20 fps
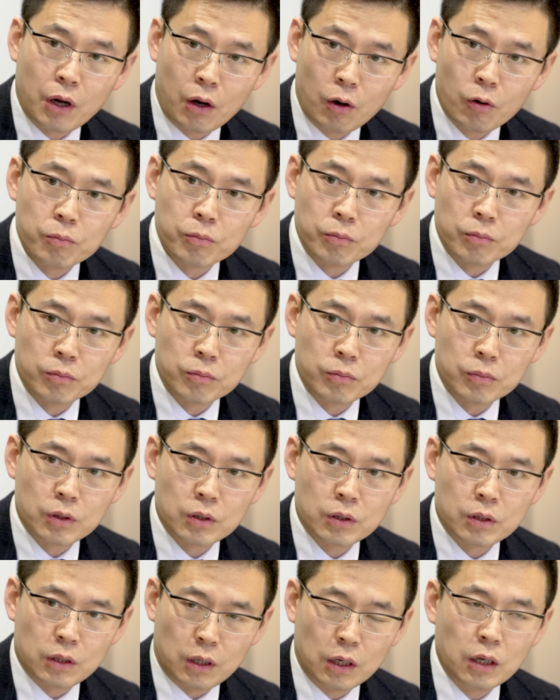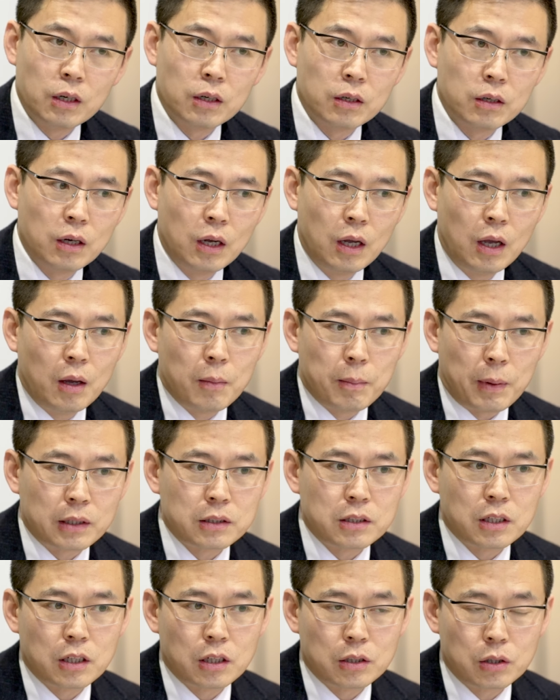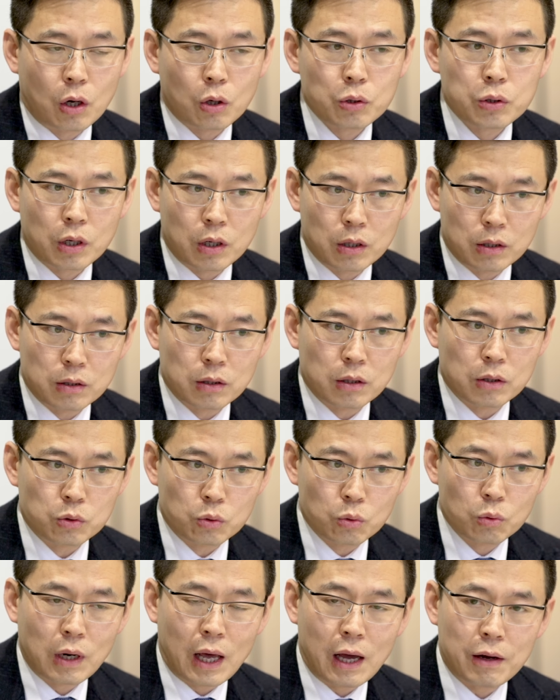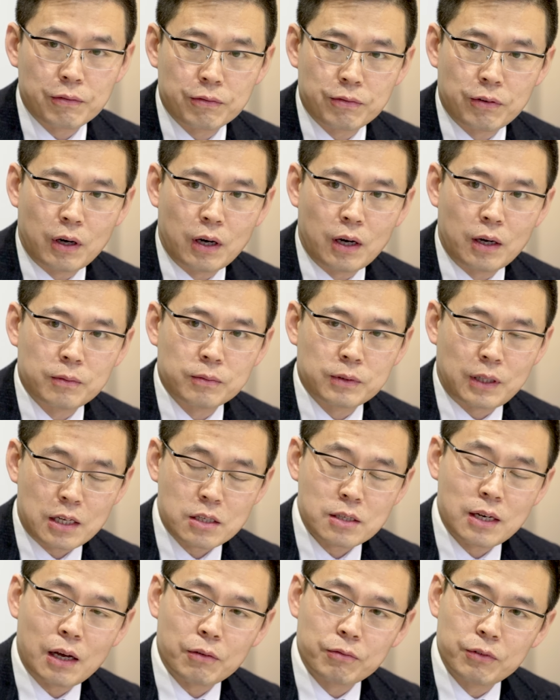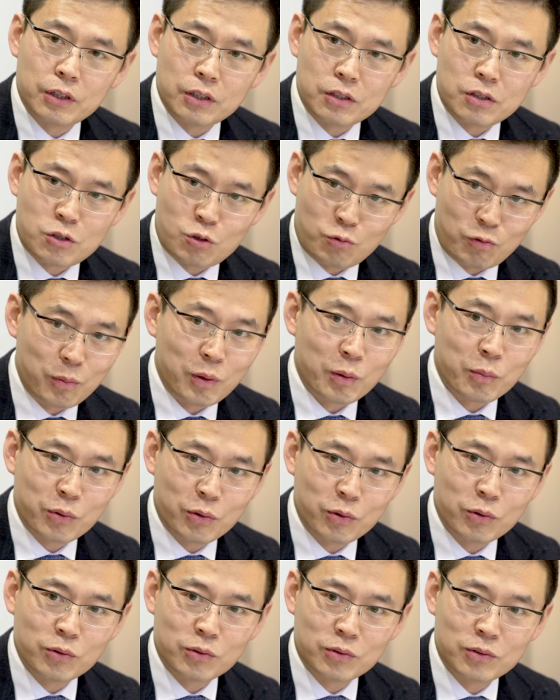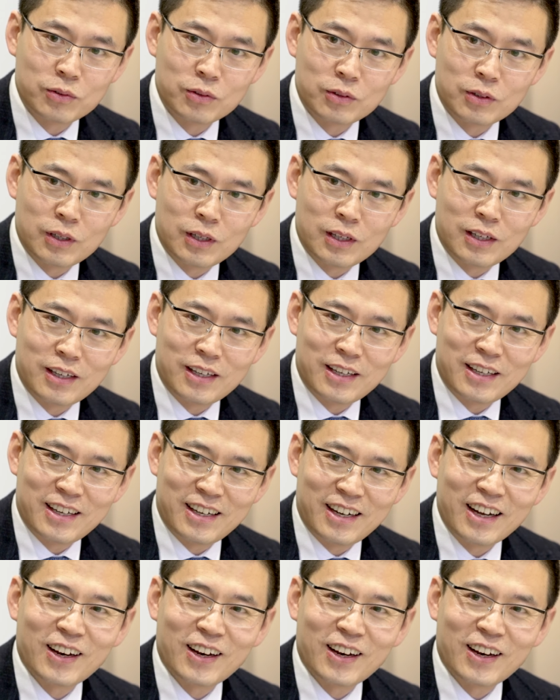His, his whole attitude all along the way has been exemplary.